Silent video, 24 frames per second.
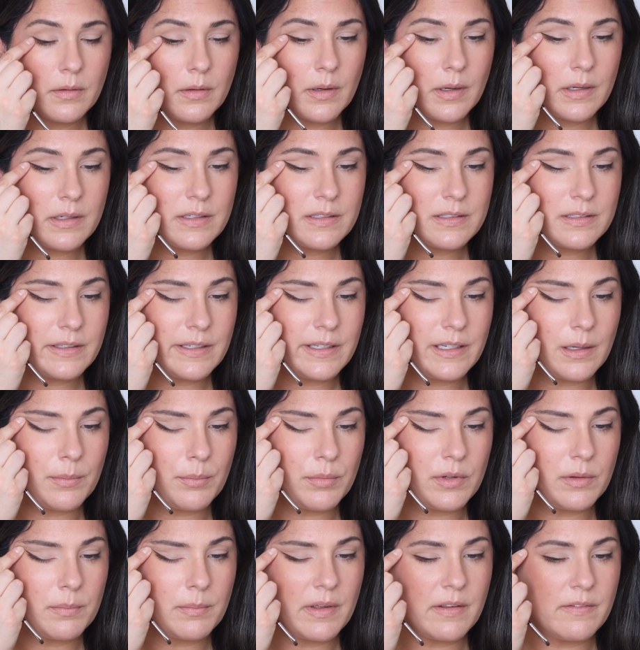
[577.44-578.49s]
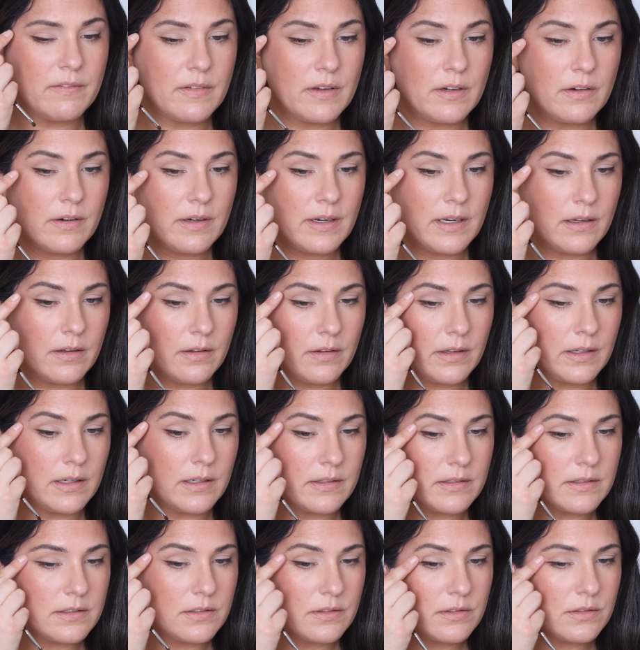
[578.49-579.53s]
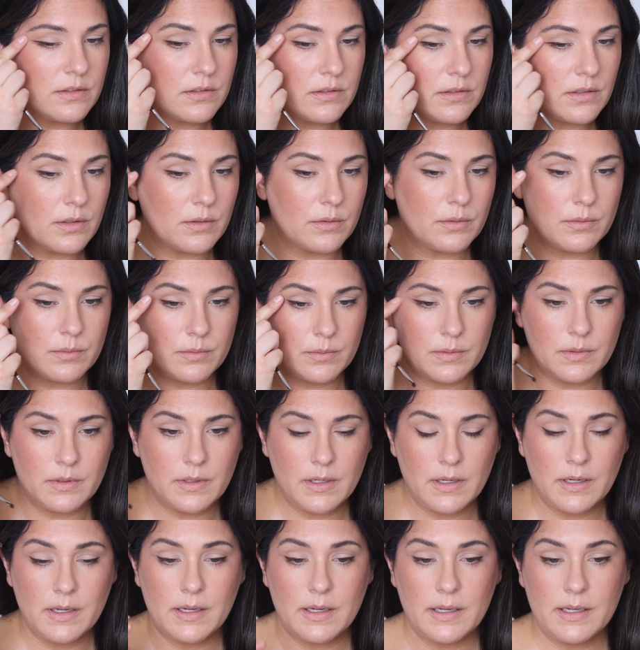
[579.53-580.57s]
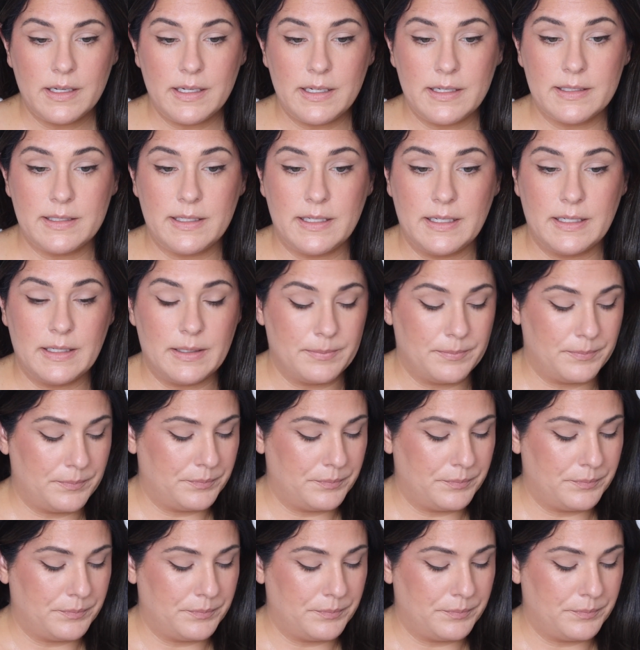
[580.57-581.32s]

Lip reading: I just clean up with my fingernail and it's just so easy.